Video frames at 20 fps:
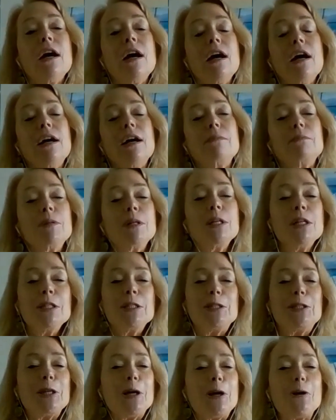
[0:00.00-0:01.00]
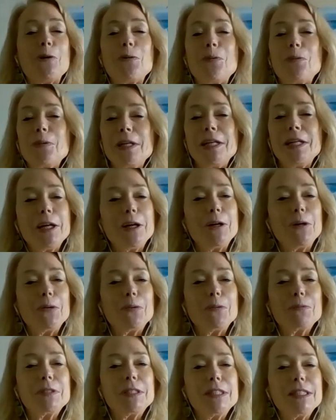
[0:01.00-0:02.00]
Um, so, you
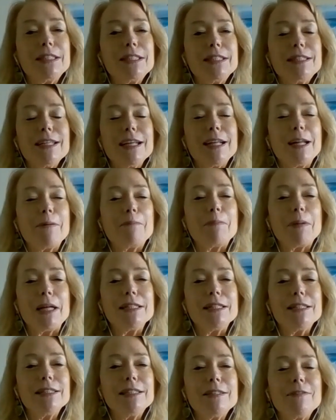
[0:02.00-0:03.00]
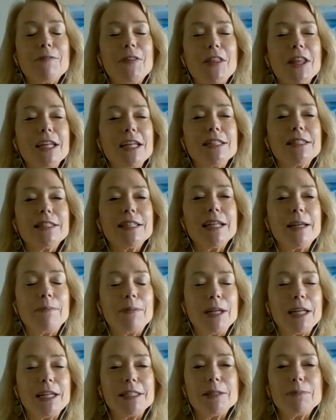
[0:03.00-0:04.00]
know, just an abundance of things
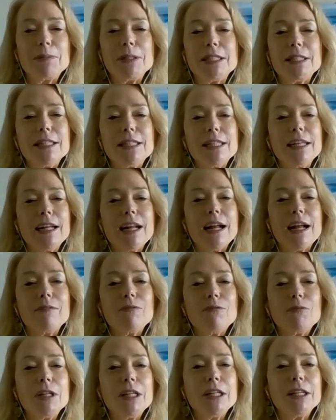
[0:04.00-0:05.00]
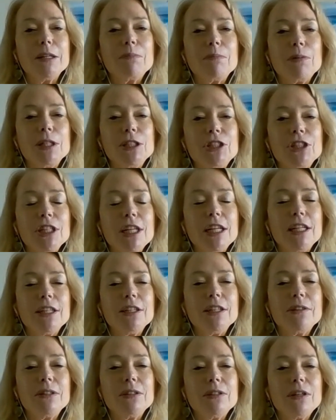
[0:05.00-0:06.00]
keeping us busy. And I really appreciate
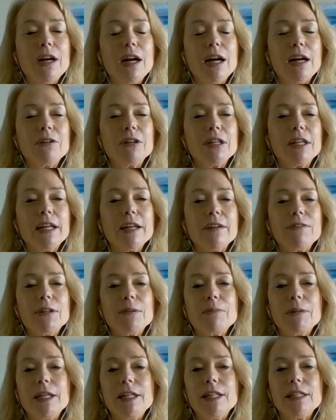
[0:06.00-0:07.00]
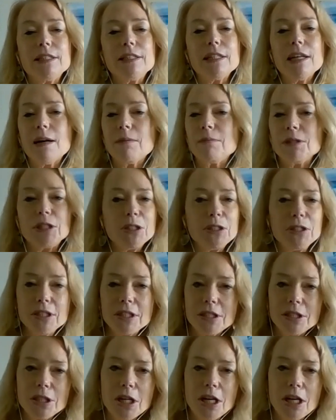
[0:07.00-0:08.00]
you, Ira, giving me this opportunity
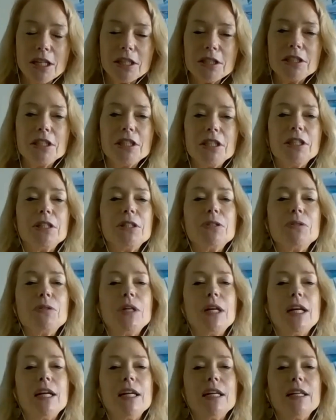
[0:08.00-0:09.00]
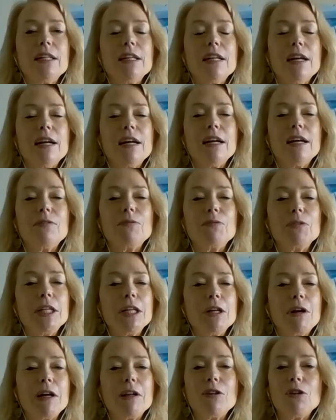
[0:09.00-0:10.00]
to talk to you. And, um, you
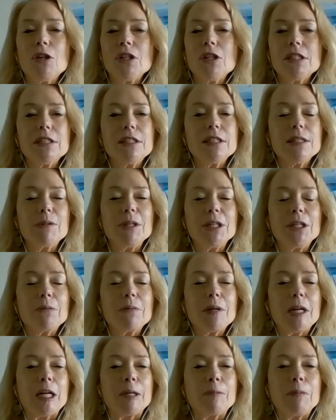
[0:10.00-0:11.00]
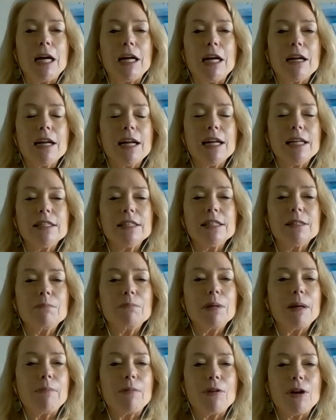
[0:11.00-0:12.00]
know, I looked at some of your podcasts in
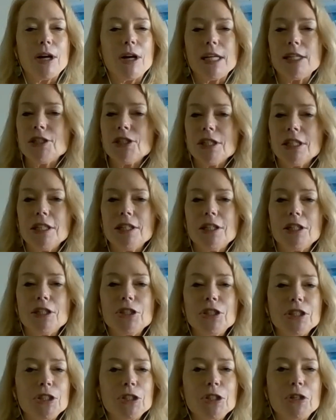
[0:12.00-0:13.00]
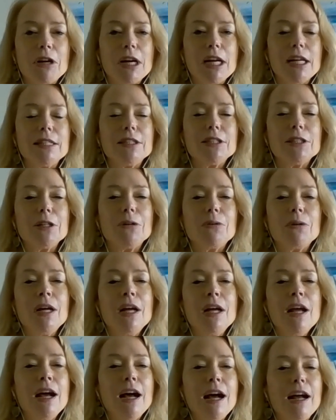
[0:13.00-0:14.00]
preparation, and they're just great. So
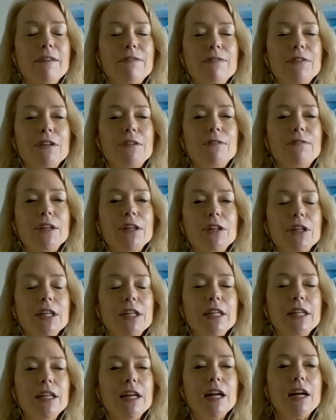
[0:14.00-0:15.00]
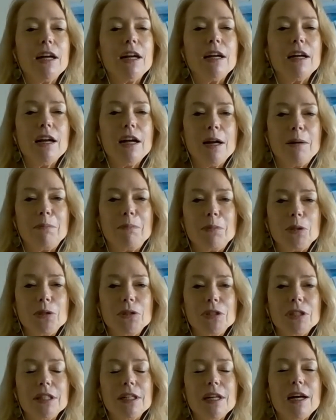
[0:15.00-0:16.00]
I feel very uh,
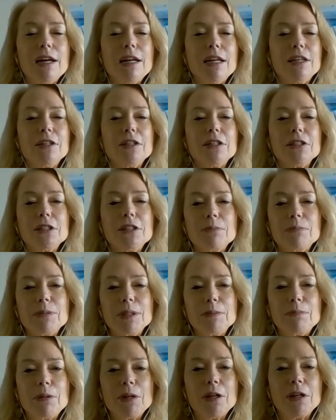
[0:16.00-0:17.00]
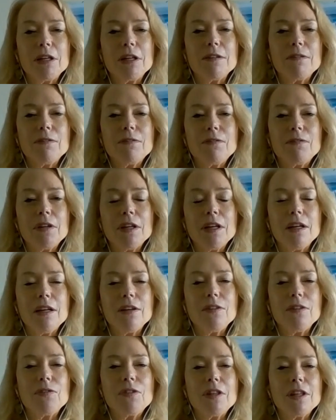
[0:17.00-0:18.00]
humbled and honored to be part of
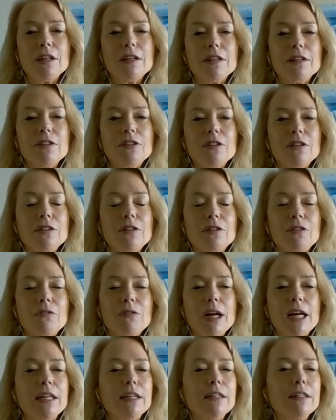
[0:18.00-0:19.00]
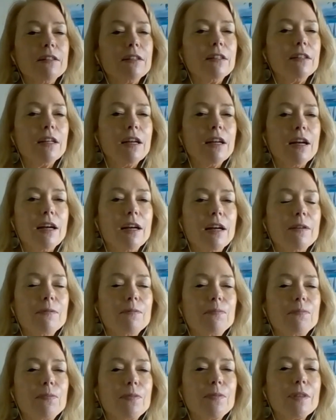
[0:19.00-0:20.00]
uh, the great uh,
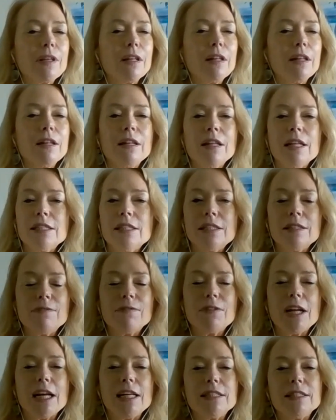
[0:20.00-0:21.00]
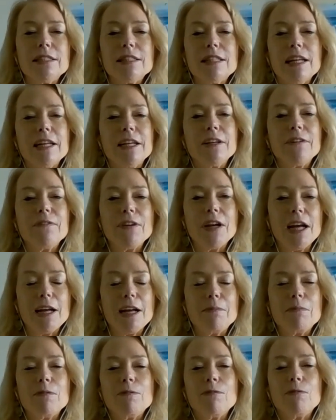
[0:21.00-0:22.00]
list of guests that you've
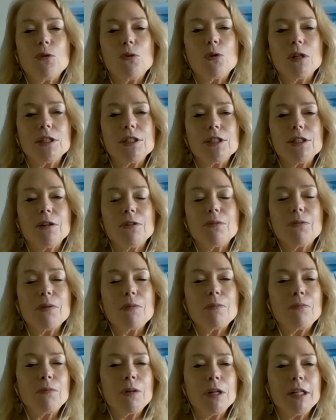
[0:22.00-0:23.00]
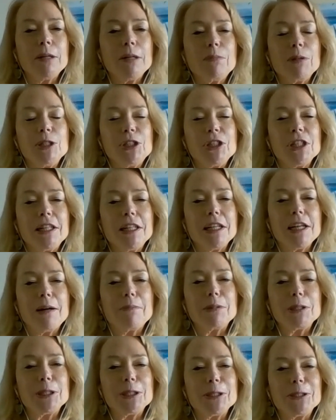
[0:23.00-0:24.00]
had before. So really appreciate the
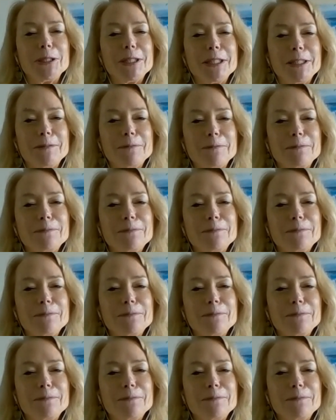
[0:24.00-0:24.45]
opportunity.